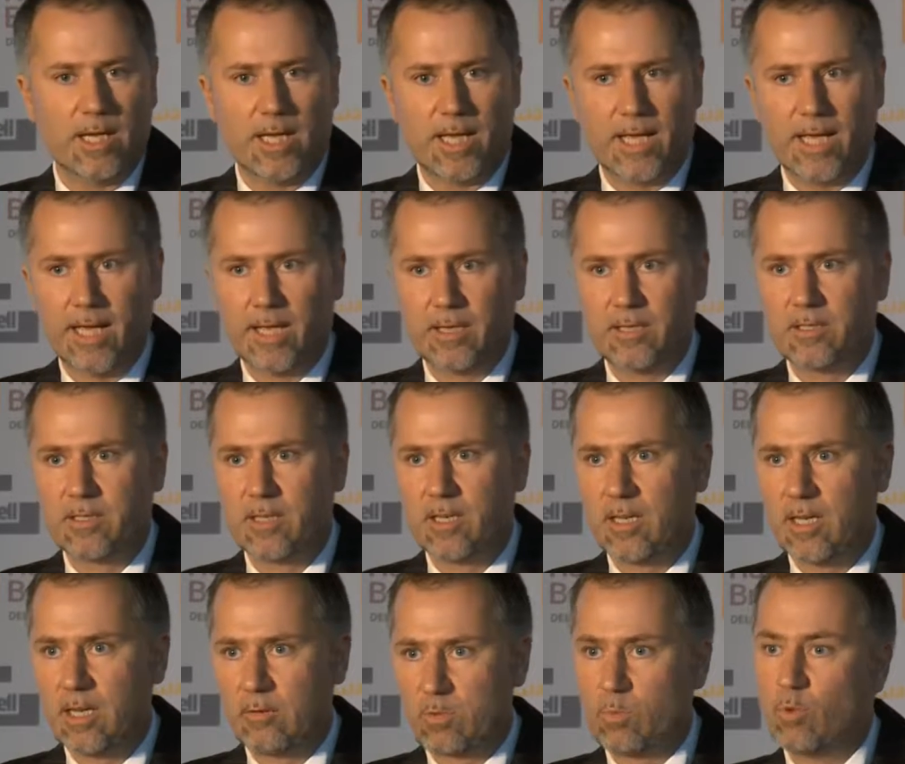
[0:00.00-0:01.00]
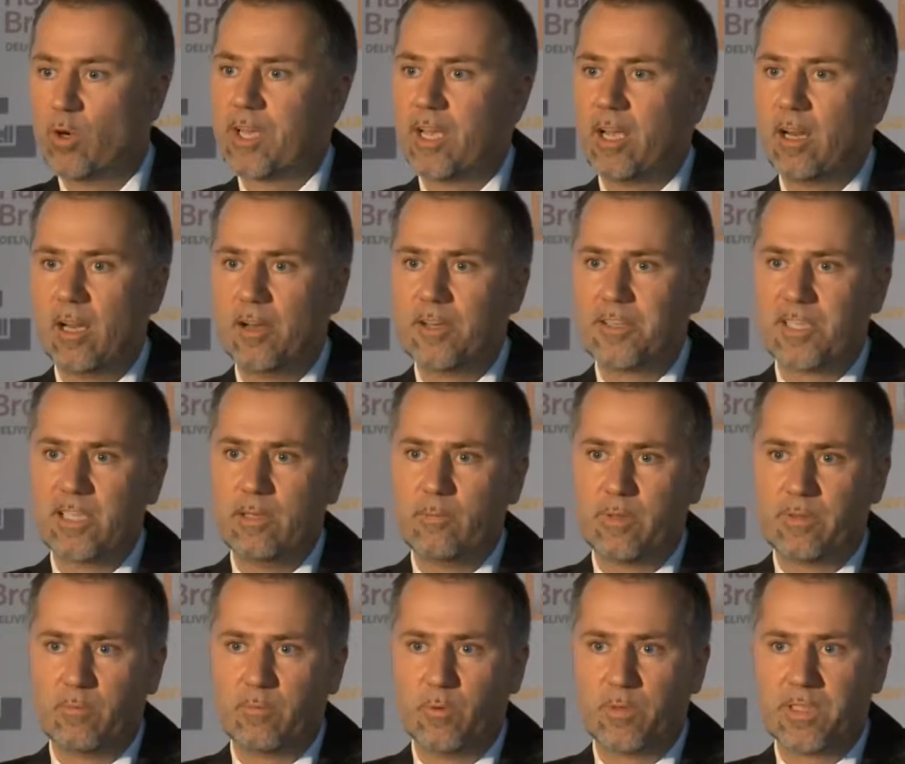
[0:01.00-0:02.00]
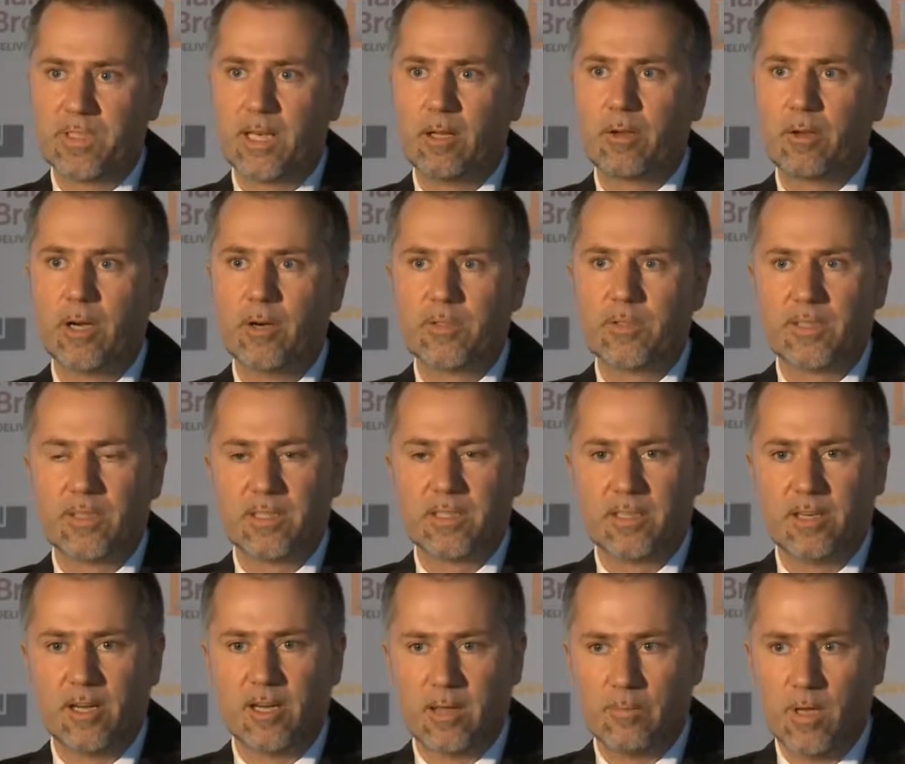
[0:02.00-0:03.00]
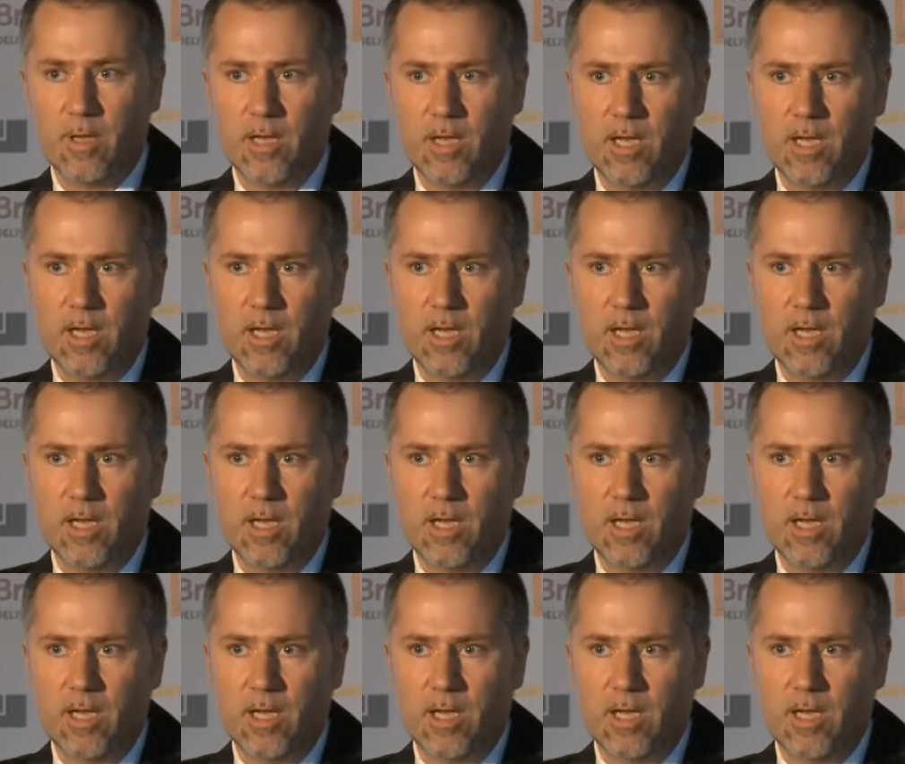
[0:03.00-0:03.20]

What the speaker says: And I was working closely with telcos at the time,